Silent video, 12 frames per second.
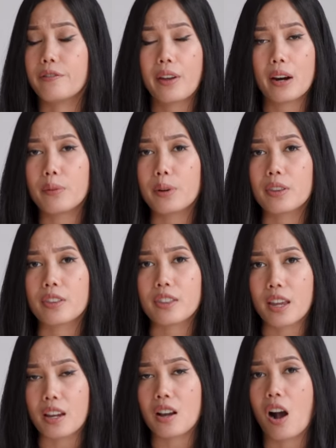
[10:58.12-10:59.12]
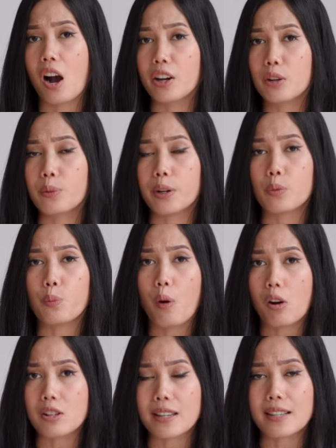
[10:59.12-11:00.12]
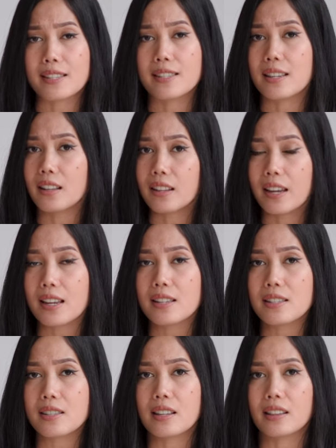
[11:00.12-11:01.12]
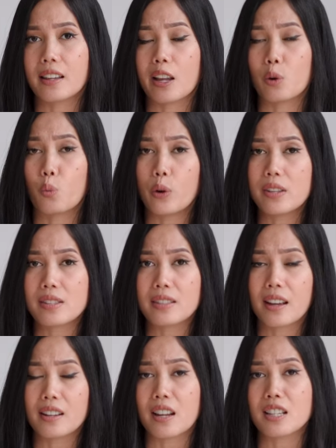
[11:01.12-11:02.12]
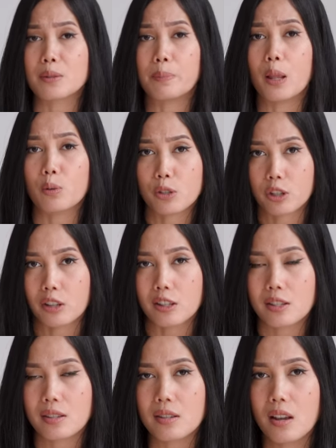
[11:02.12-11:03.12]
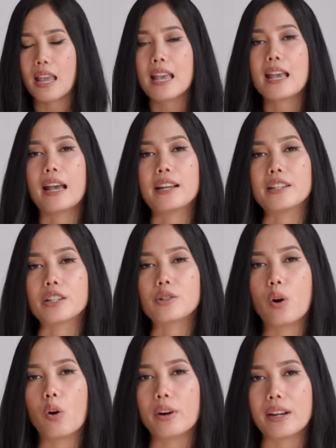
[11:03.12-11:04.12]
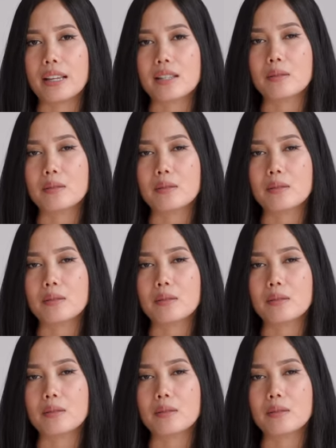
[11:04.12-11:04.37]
very thick concrete walls and ceilings that can withstand explosions. And the door